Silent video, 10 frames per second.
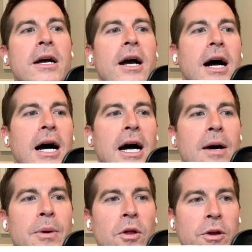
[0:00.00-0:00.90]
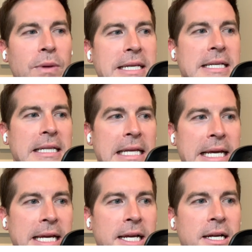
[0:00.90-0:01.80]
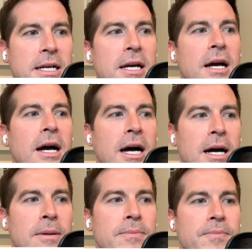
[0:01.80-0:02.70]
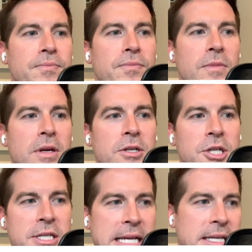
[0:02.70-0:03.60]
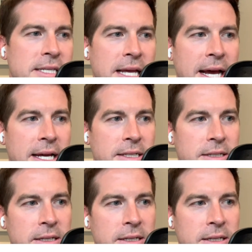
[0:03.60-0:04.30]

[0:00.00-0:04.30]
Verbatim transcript: uh, but only recently um, she states that.